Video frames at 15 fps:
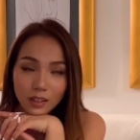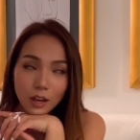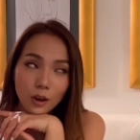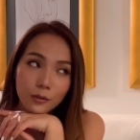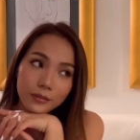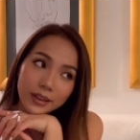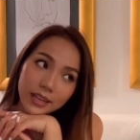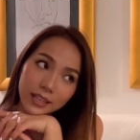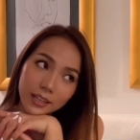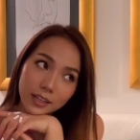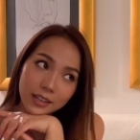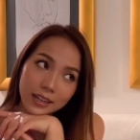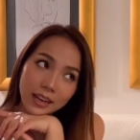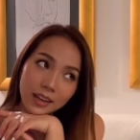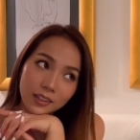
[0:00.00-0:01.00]
over a
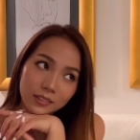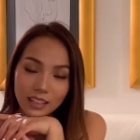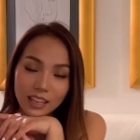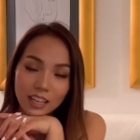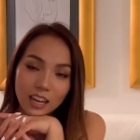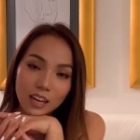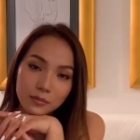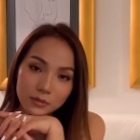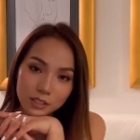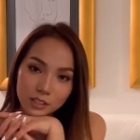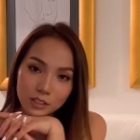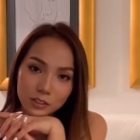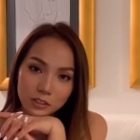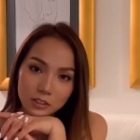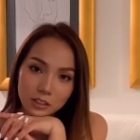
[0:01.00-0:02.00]
year now and I'm
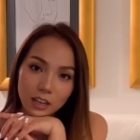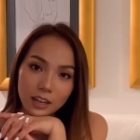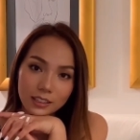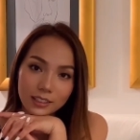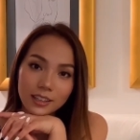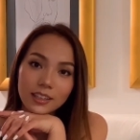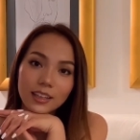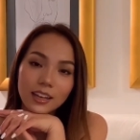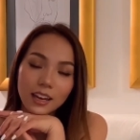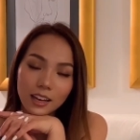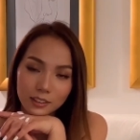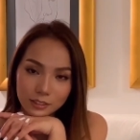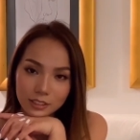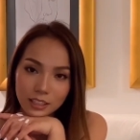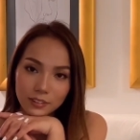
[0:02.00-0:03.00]
still stuck.
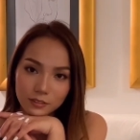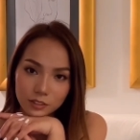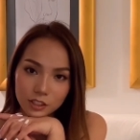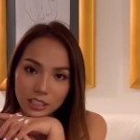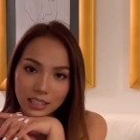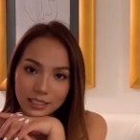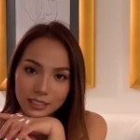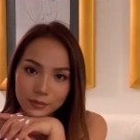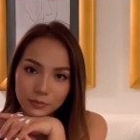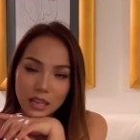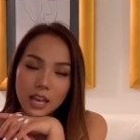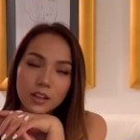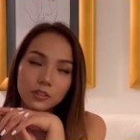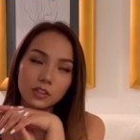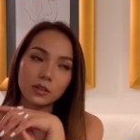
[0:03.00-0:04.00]
I'm stuck in China.
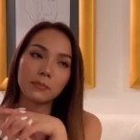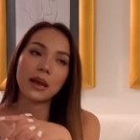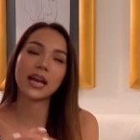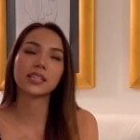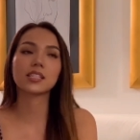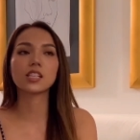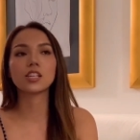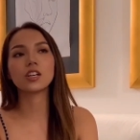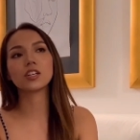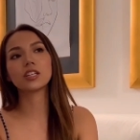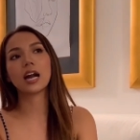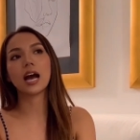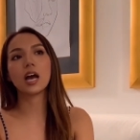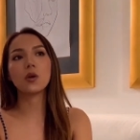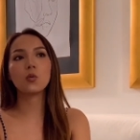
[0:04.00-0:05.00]
So the past
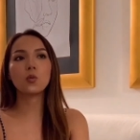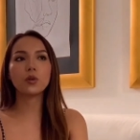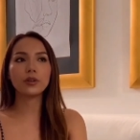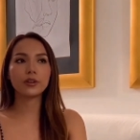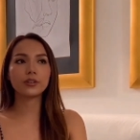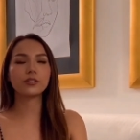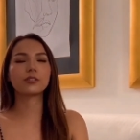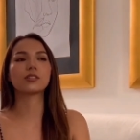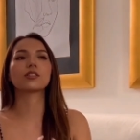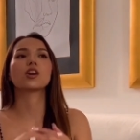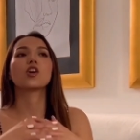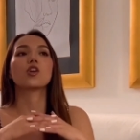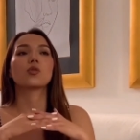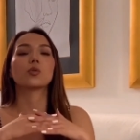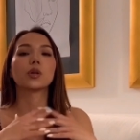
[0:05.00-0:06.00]
year, I was
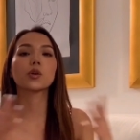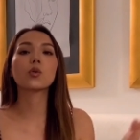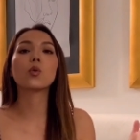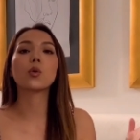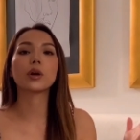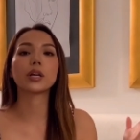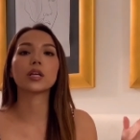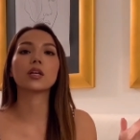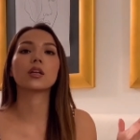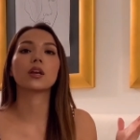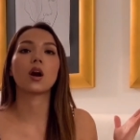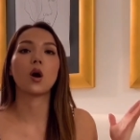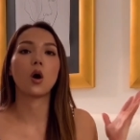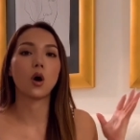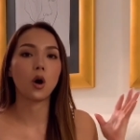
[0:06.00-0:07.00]
recording
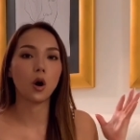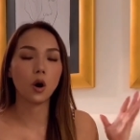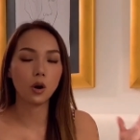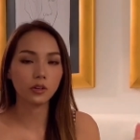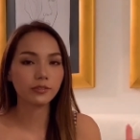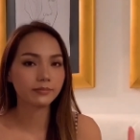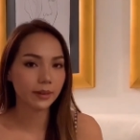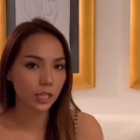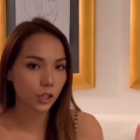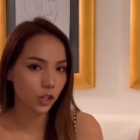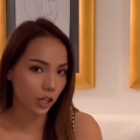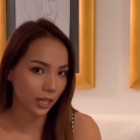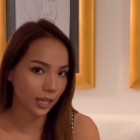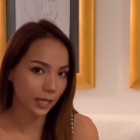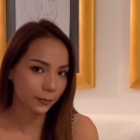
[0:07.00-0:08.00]
all of my
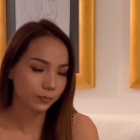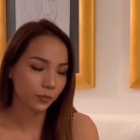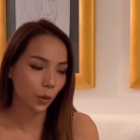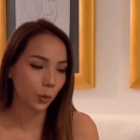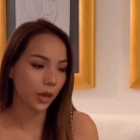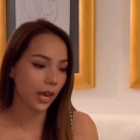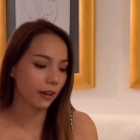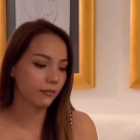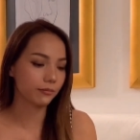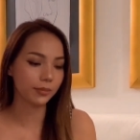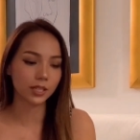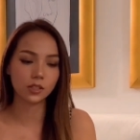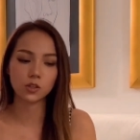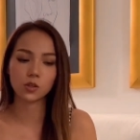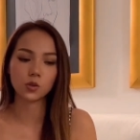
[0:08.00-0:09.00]
journey. We have
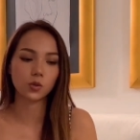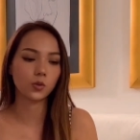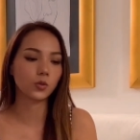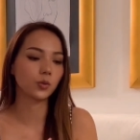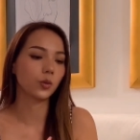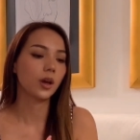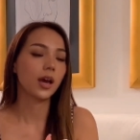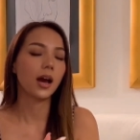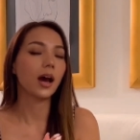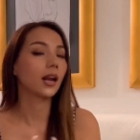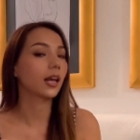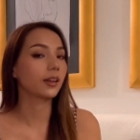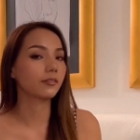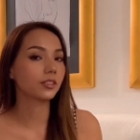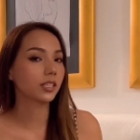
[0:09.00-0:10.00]
been to a
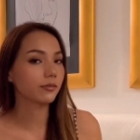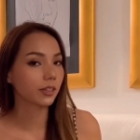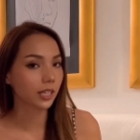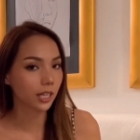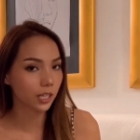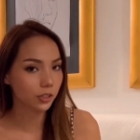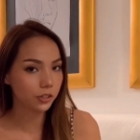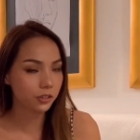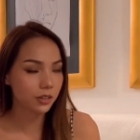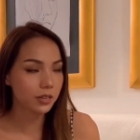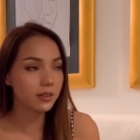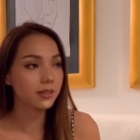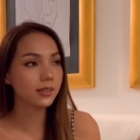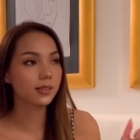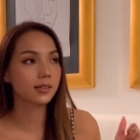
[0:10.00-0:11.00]
lot of different
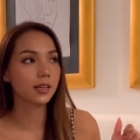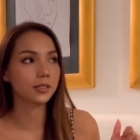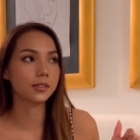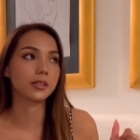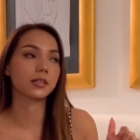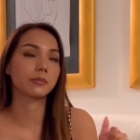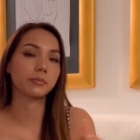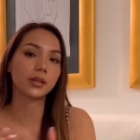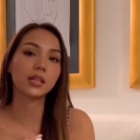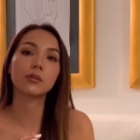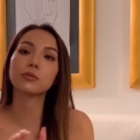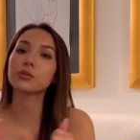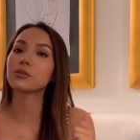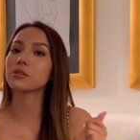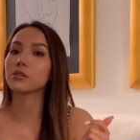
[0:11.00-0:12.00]
countries such as
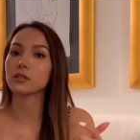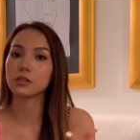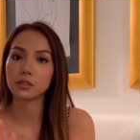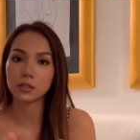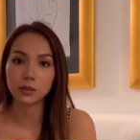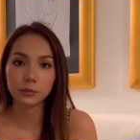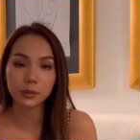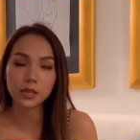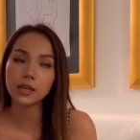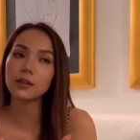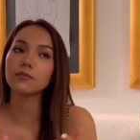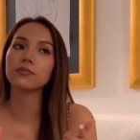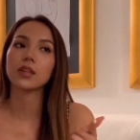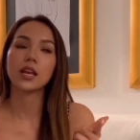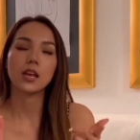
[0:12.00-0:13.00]
Belarus,
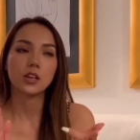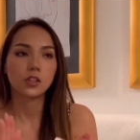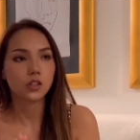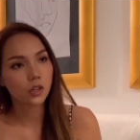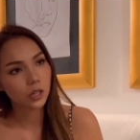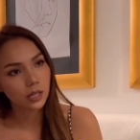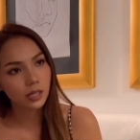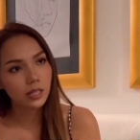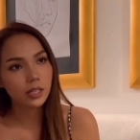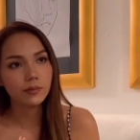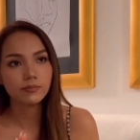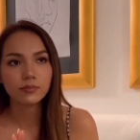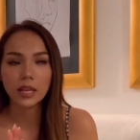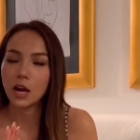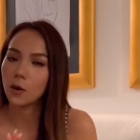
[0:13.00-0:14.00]
Serbia, Turkey,
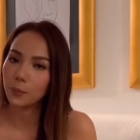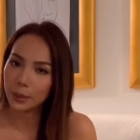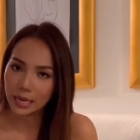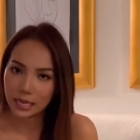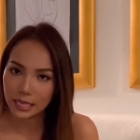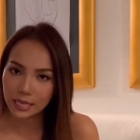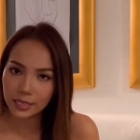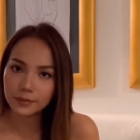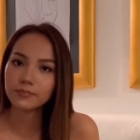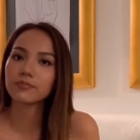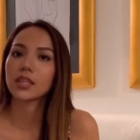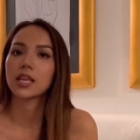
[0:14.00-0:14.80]
Albania,